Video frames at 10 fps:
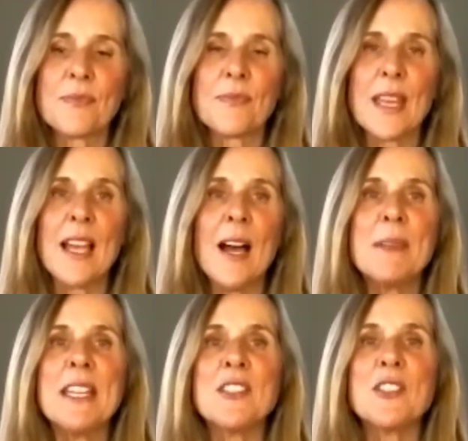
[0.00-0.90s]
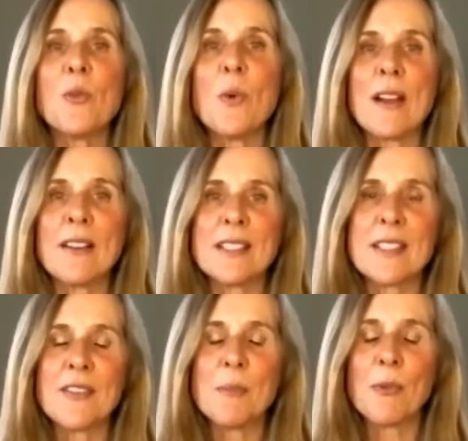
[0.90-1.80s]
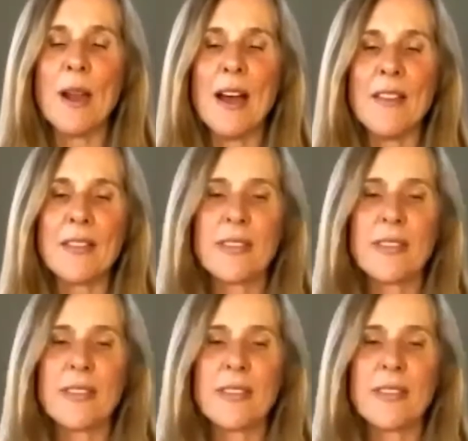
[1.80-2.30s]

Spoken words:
And coming into awareness of the breath.